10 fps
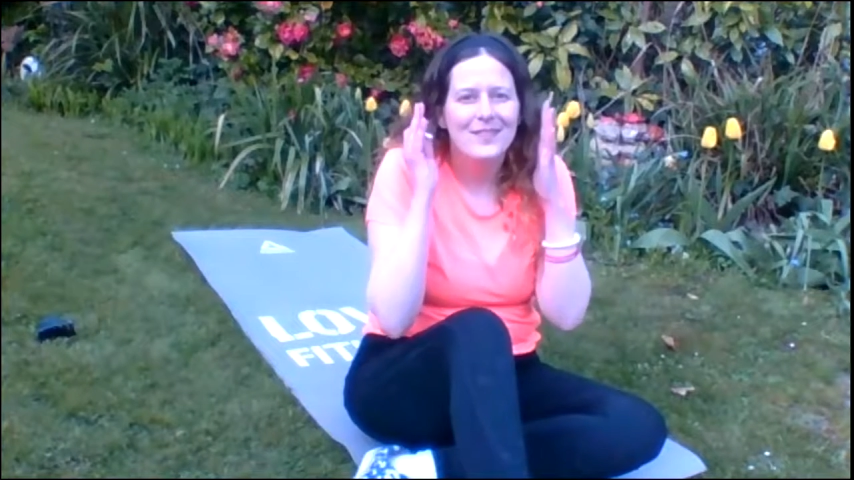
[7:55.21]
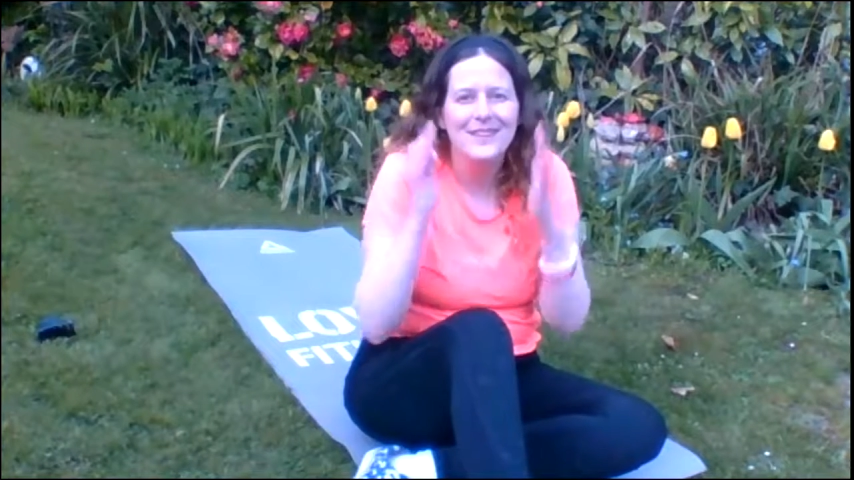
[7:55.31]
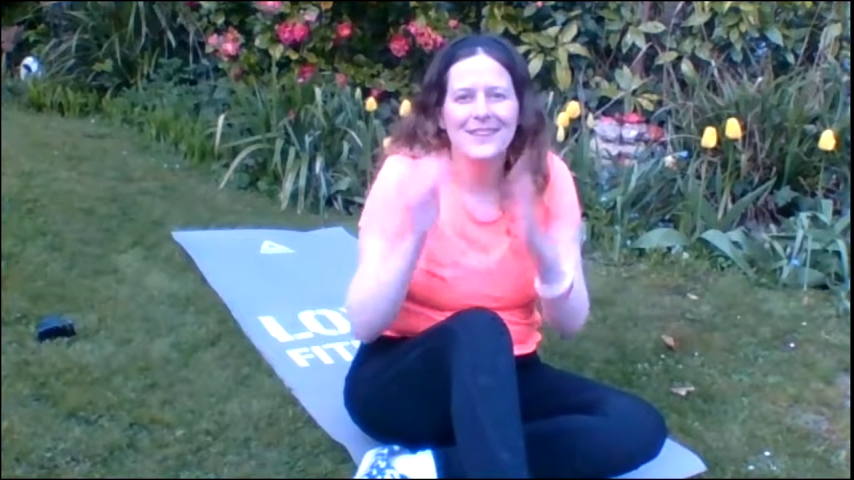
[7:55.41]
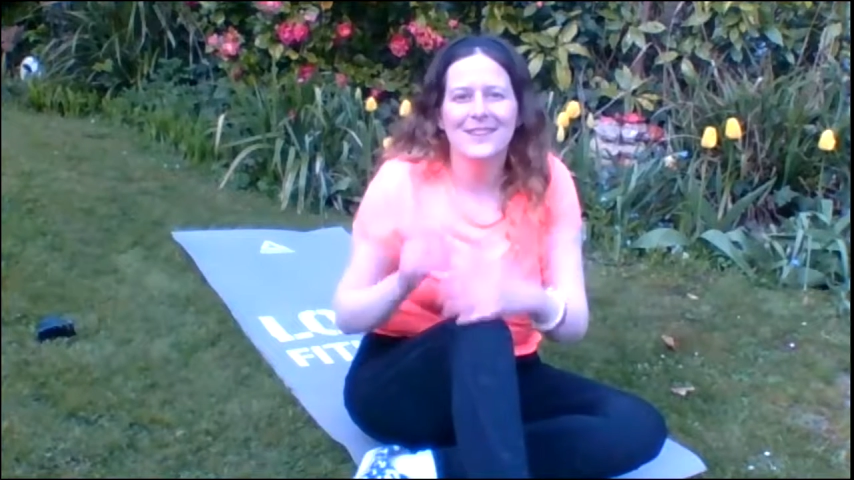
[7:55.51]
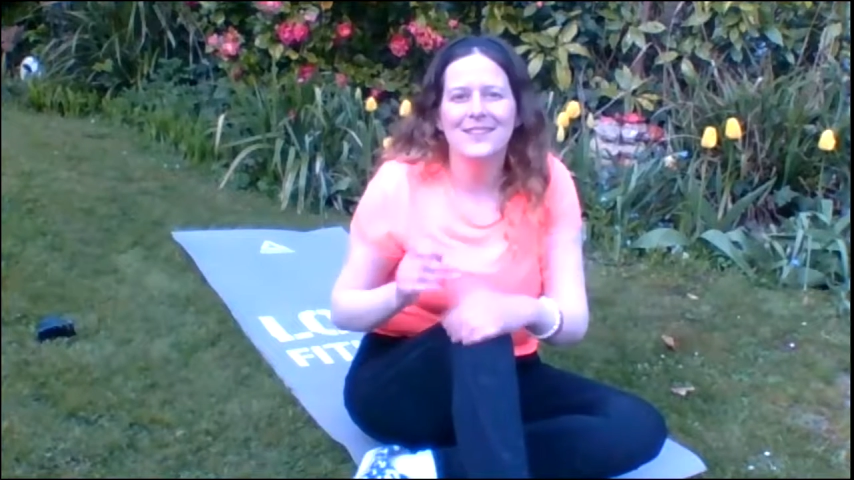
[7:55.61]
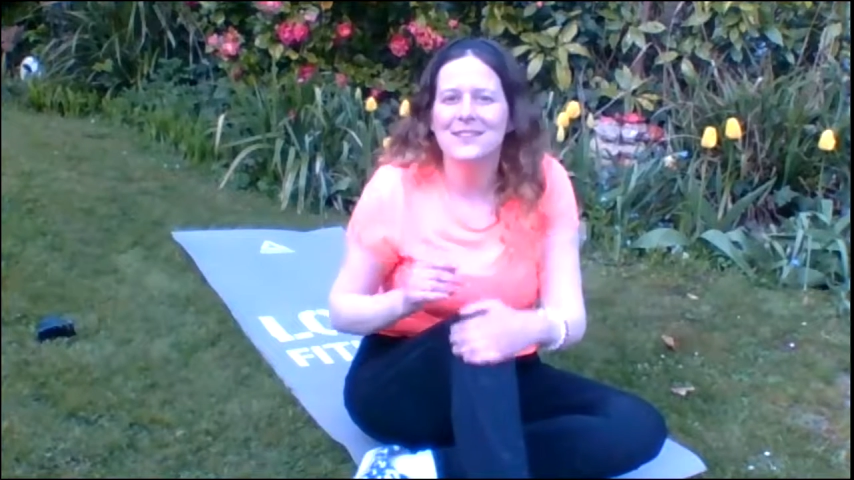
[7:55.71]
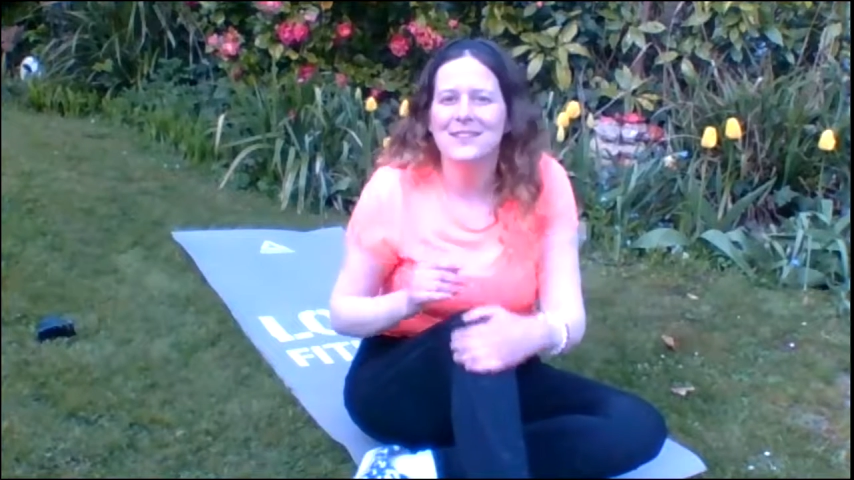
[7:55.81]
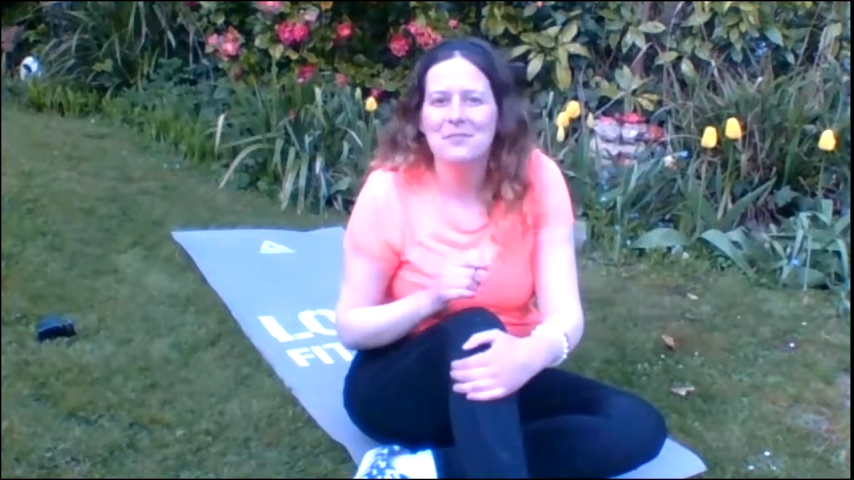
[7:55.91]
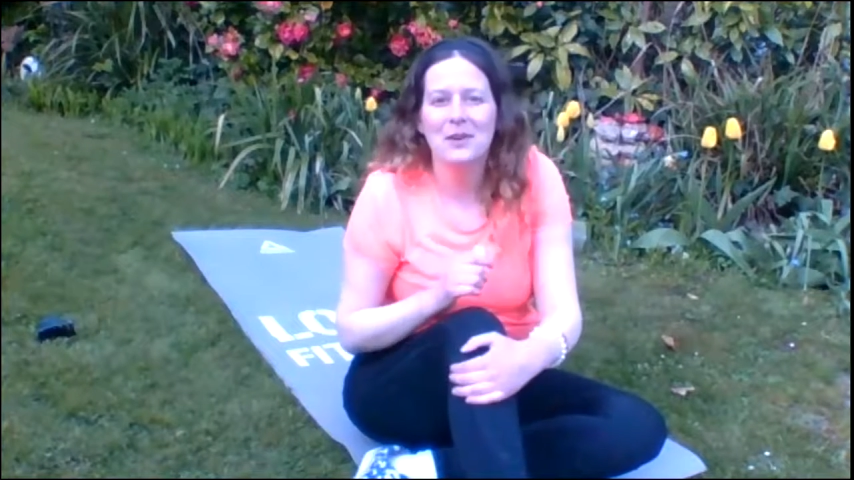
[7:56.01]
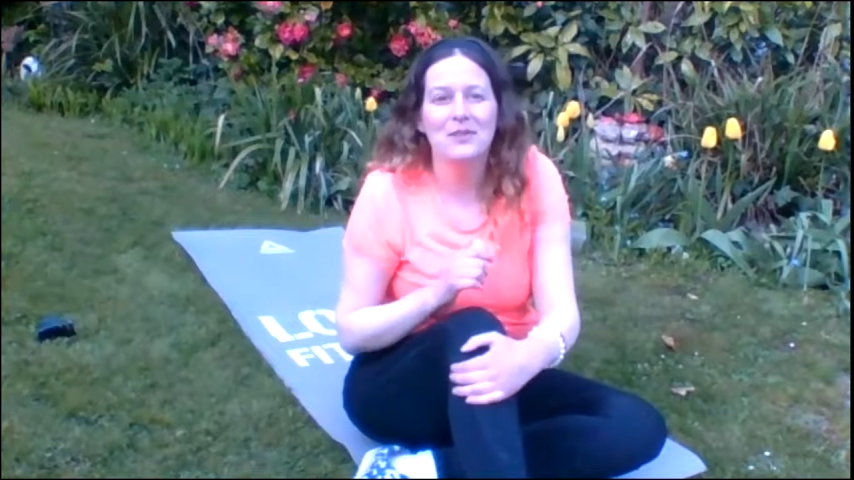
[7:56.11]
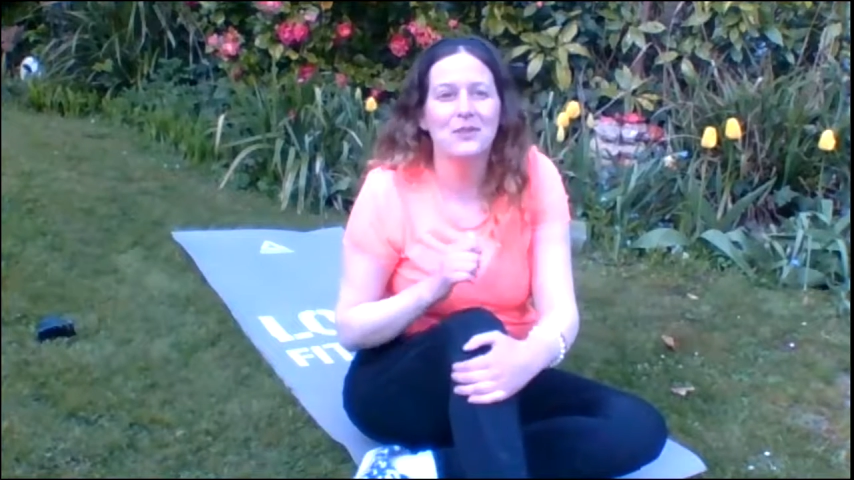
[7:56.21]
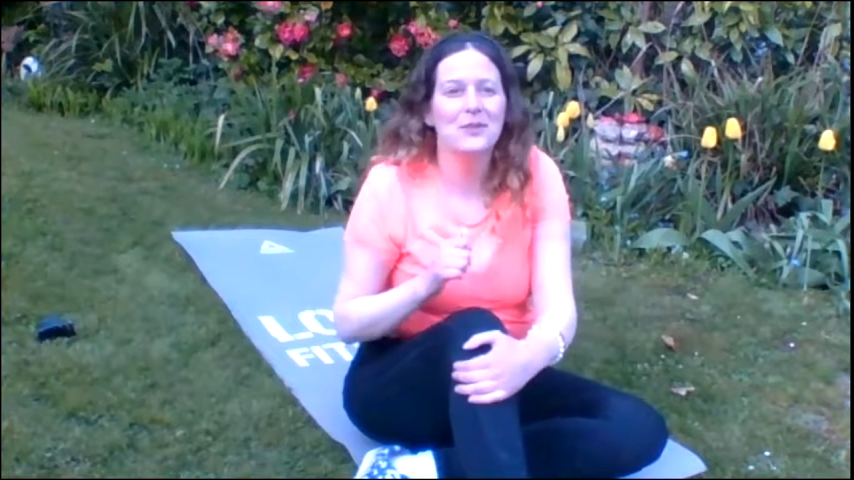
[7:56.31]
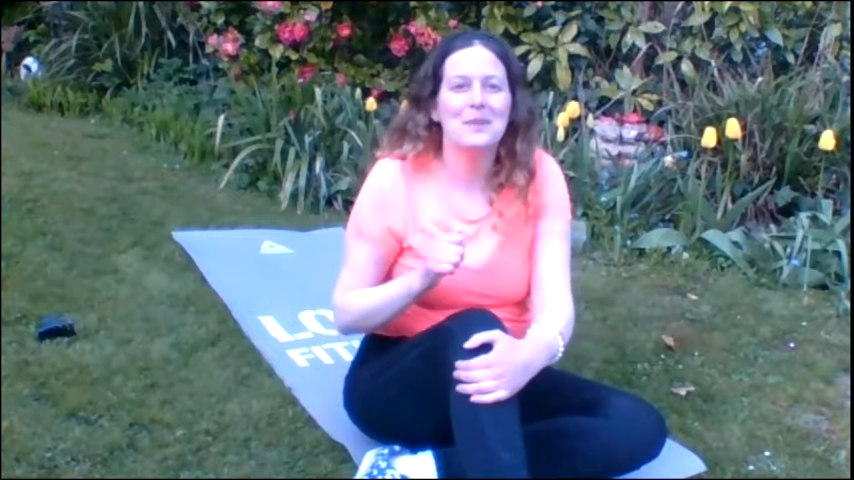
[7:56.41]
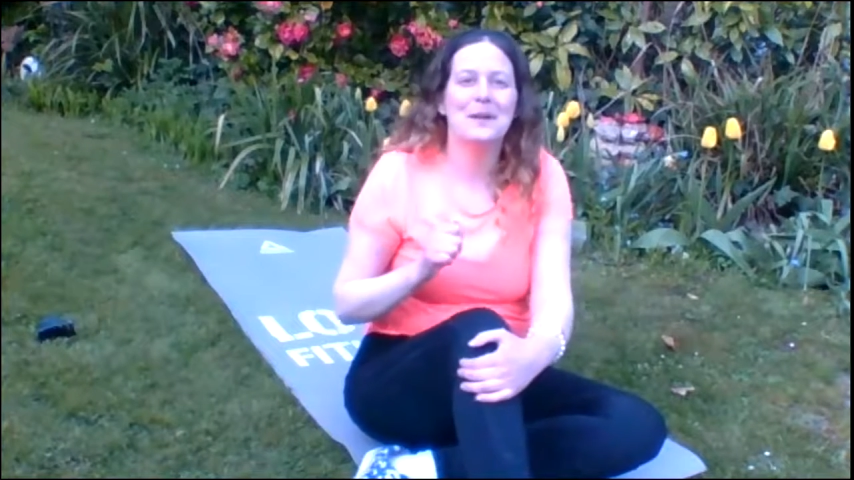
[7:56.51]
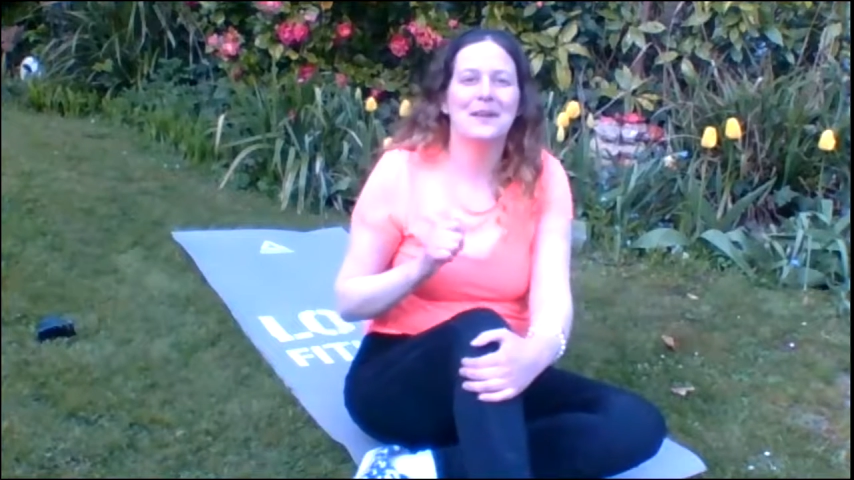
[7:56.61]
you know,
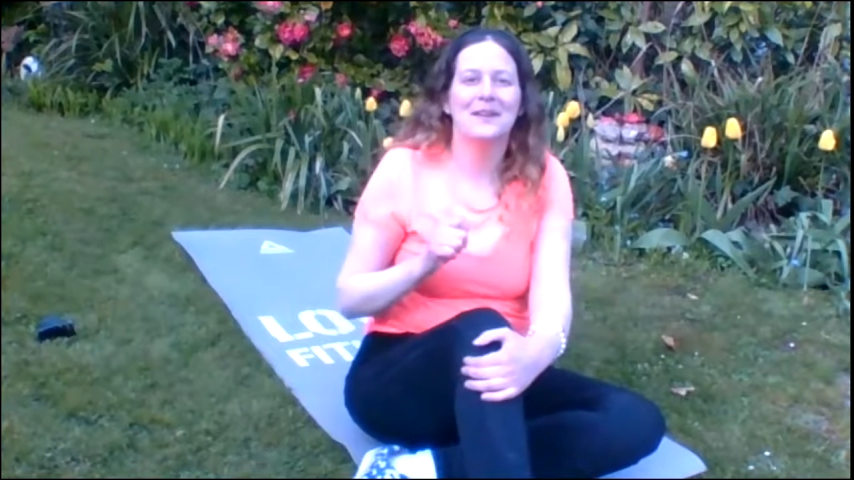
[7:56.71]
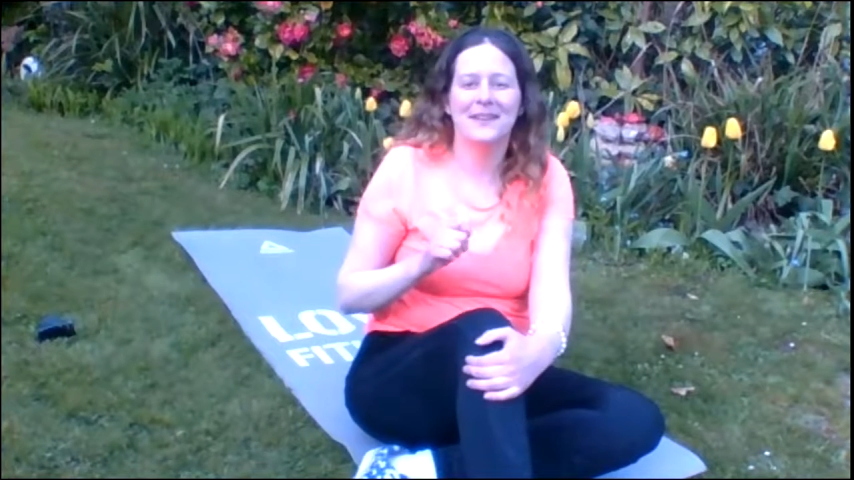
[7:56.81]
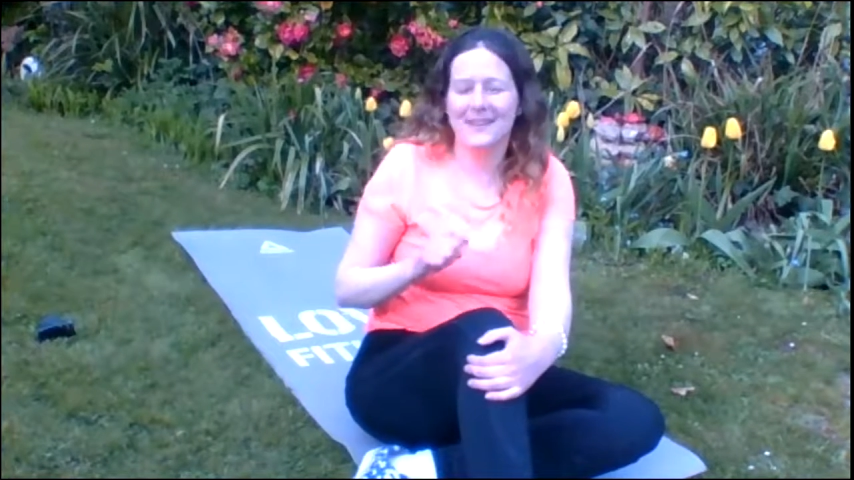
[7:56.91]
muffles it a bit.